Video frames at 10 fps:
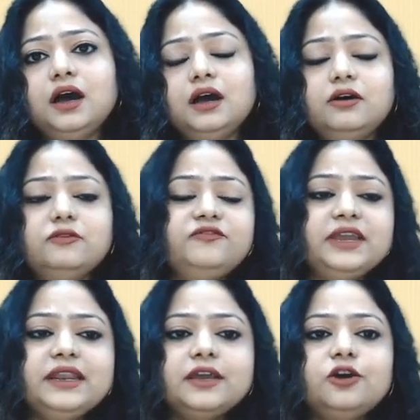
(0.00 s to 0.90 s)
a
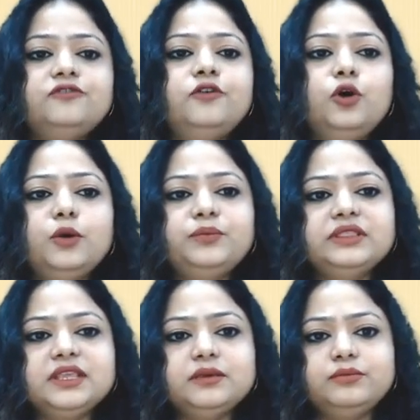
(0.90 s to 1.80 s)
feeling of hope
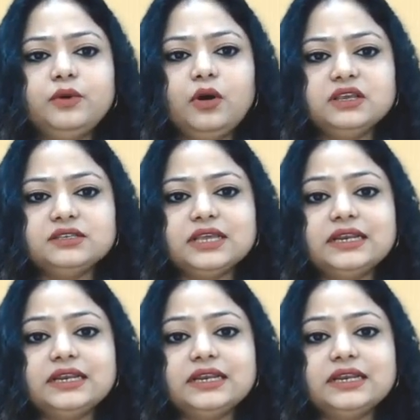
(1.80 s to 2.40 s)
in the employees,